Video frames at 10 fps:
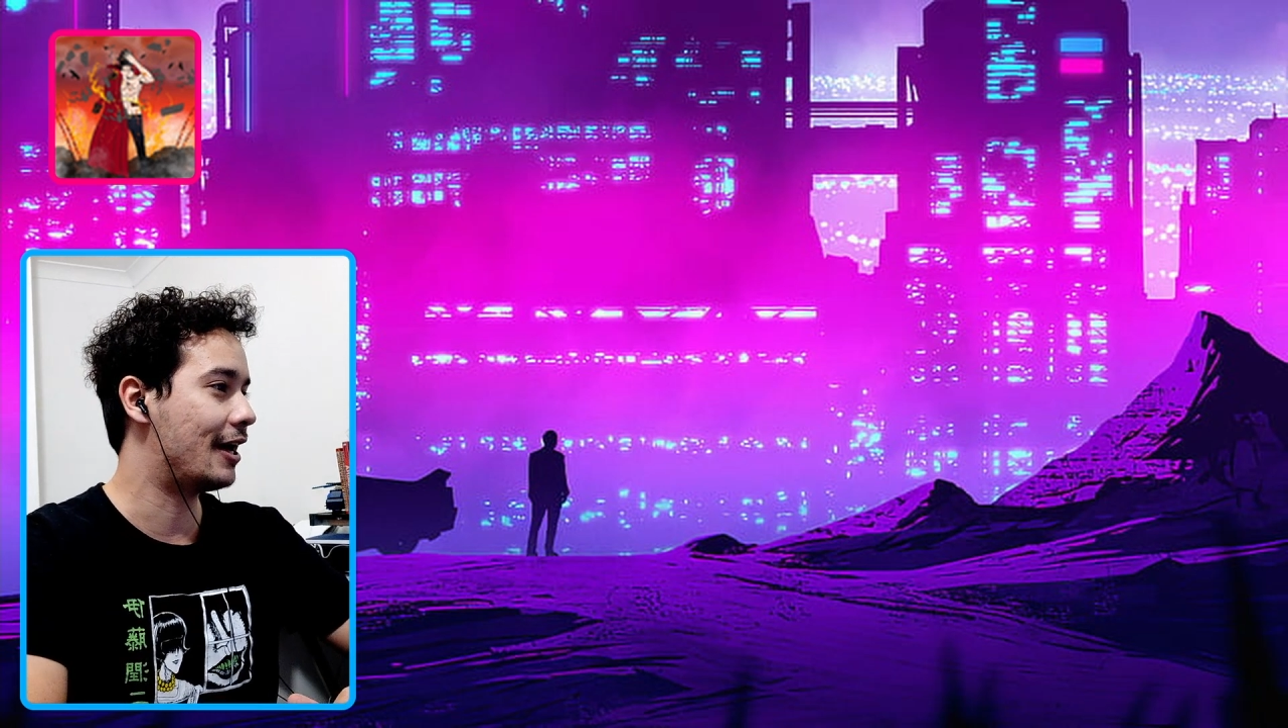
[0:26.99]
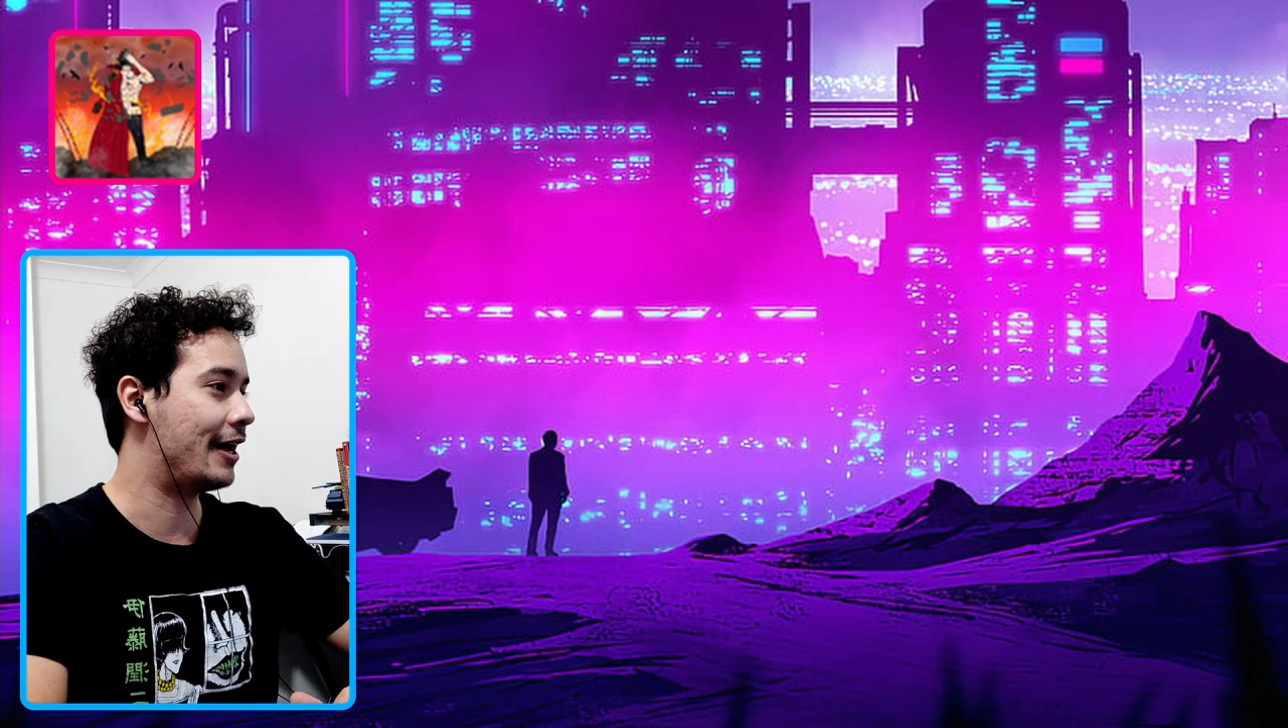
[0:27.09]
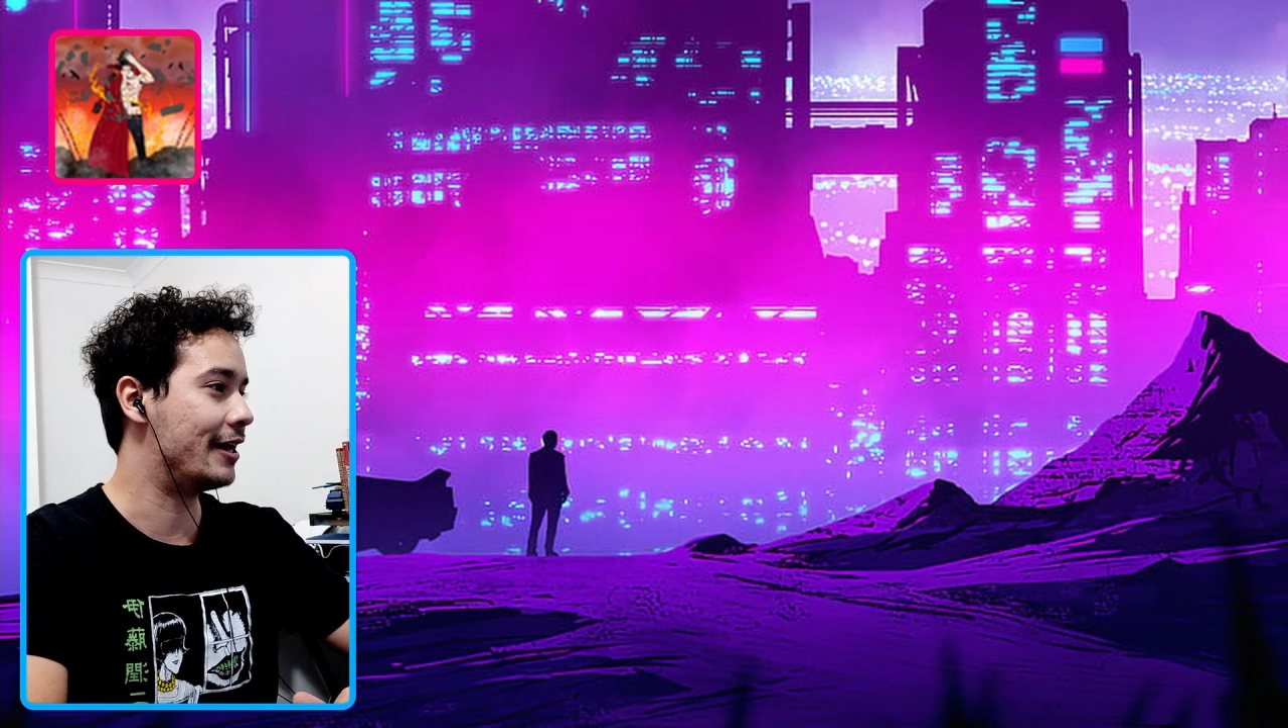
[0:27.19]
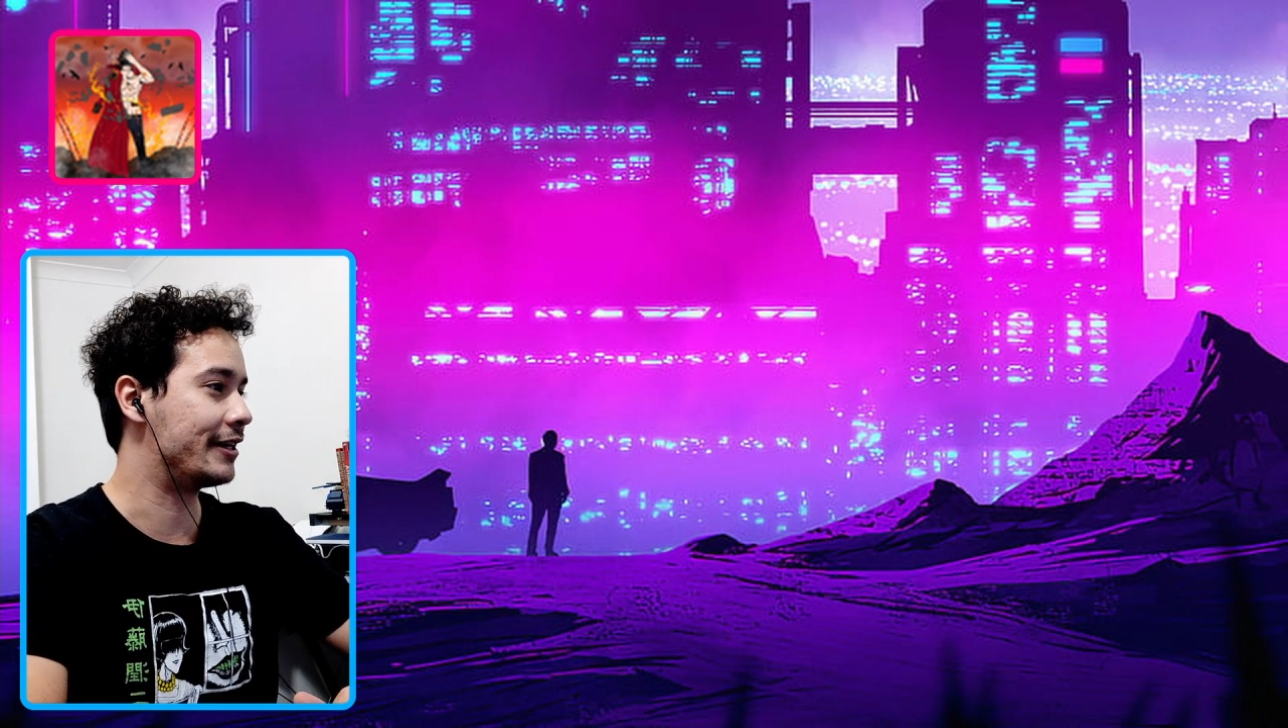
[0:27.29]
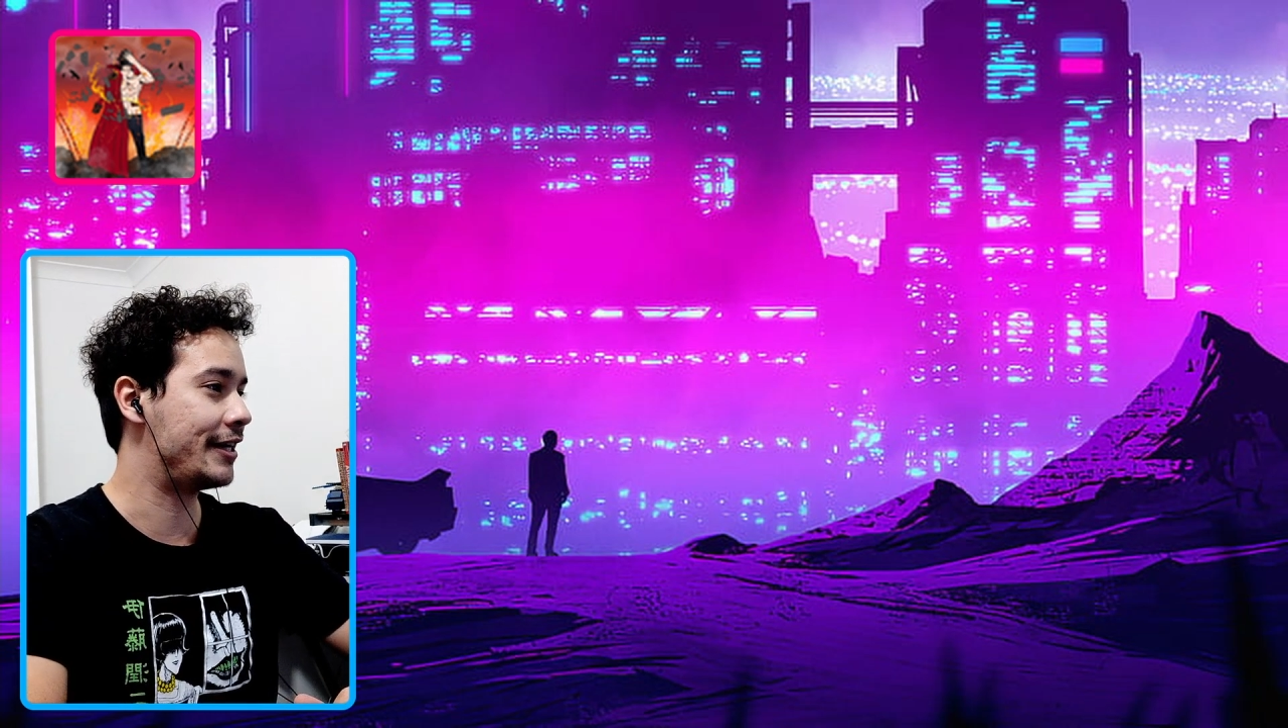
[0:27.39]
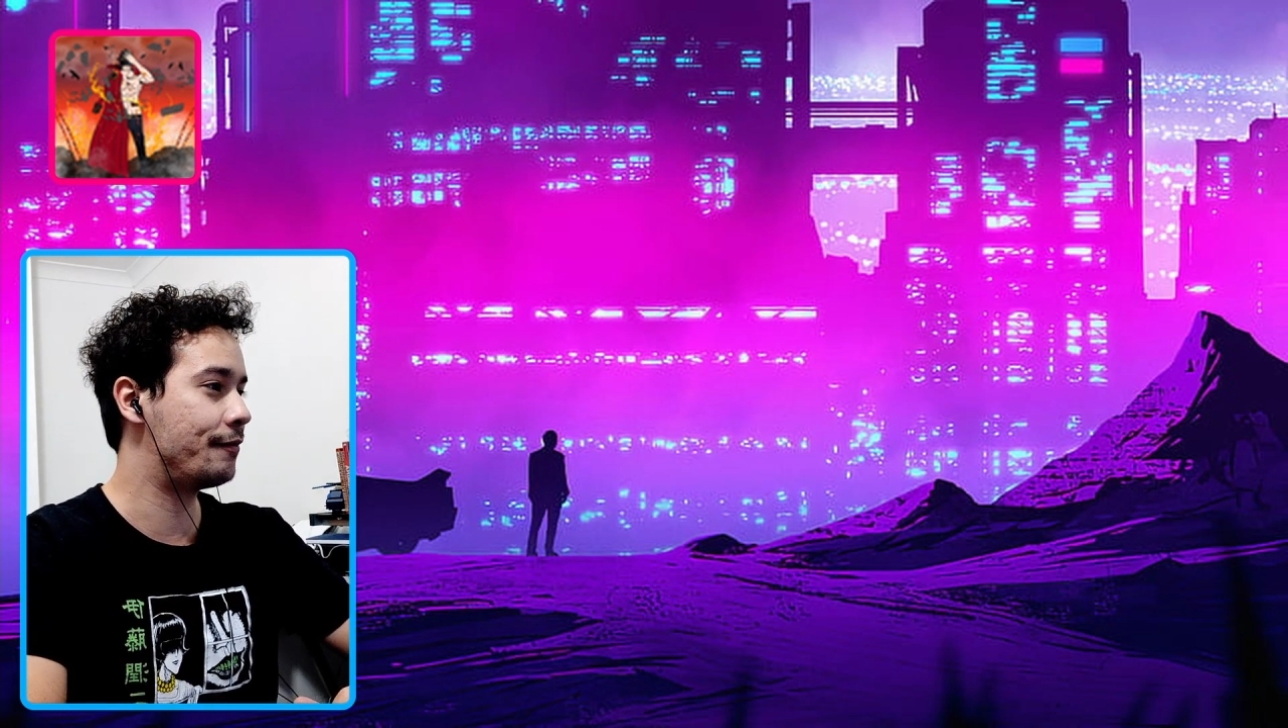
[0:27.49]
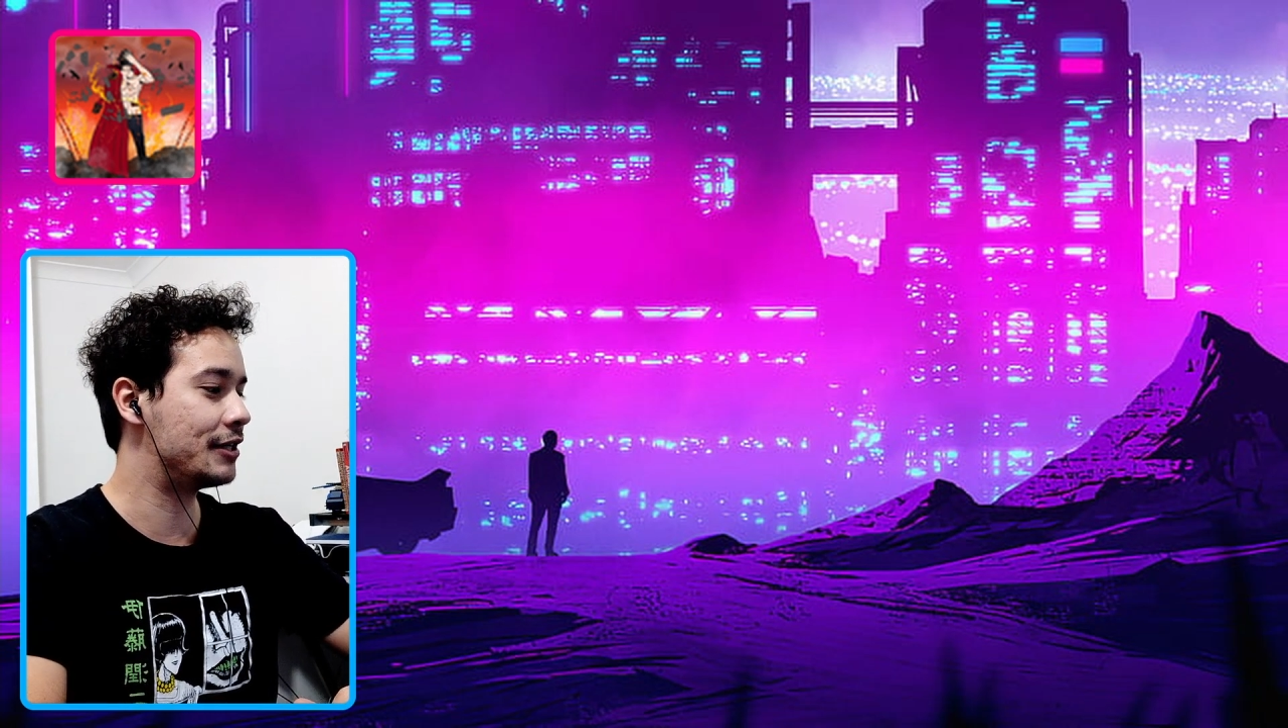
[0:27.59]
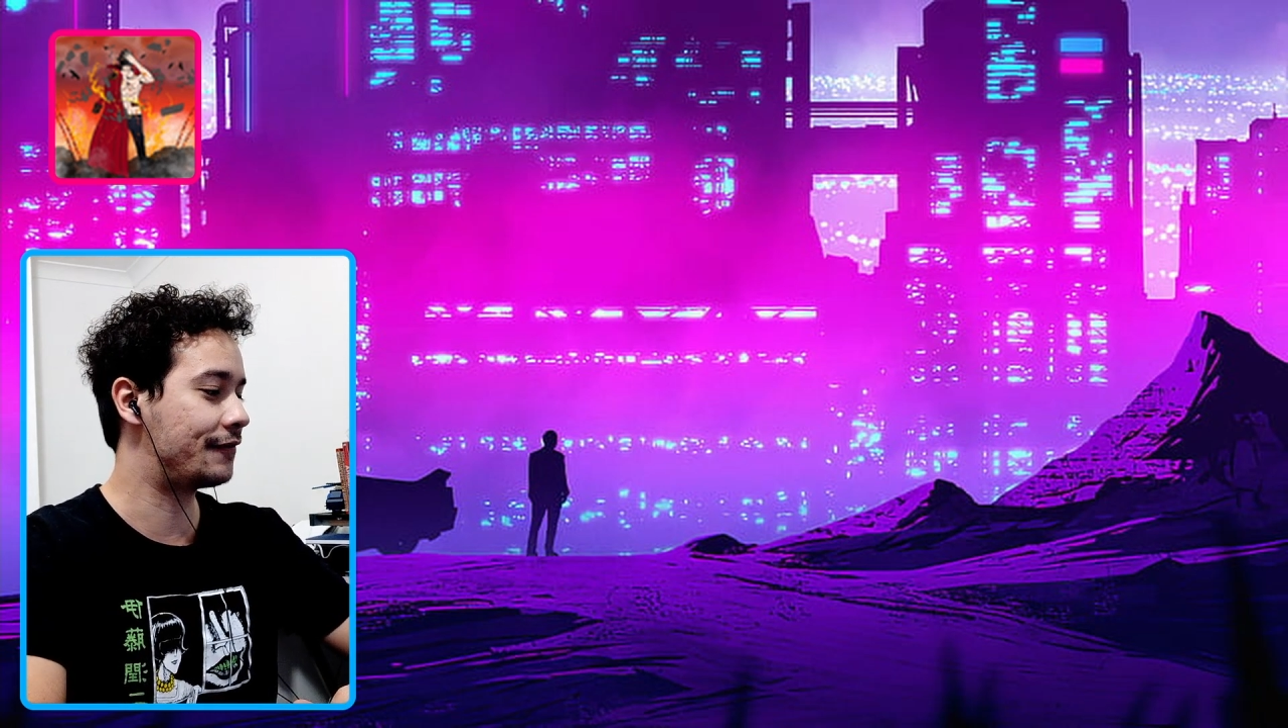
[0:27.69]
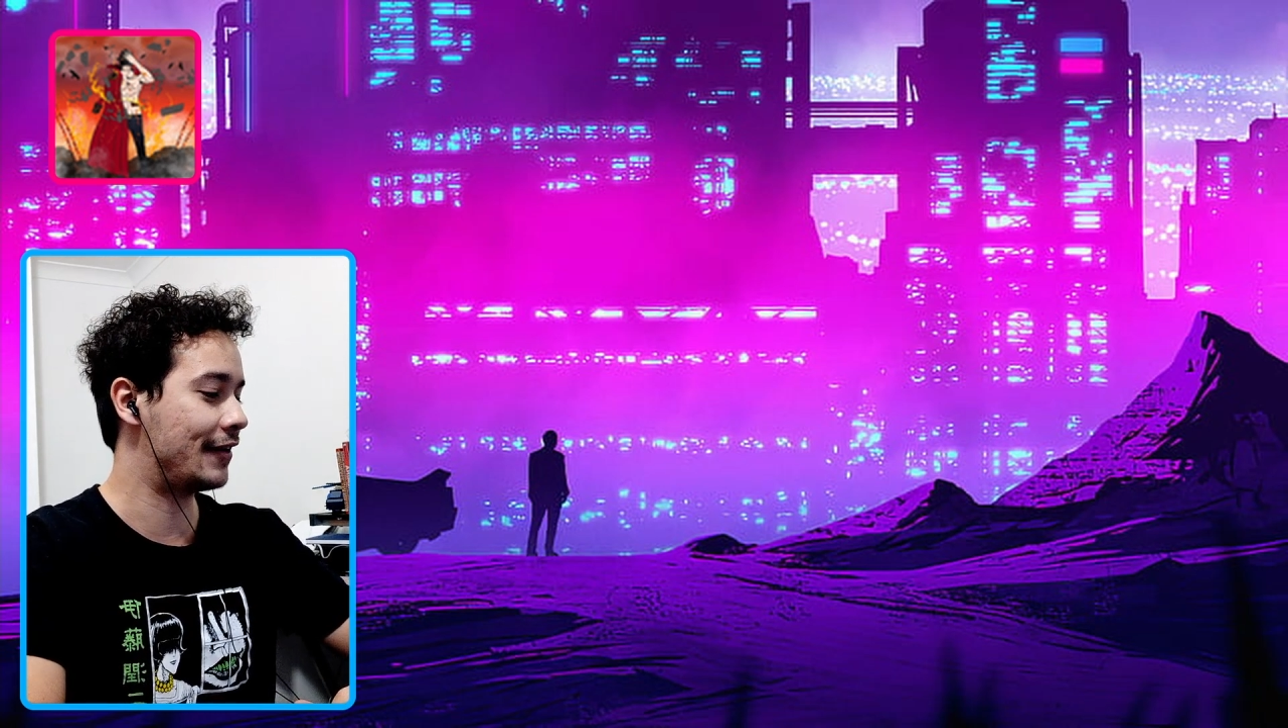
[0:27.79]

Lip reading: And he was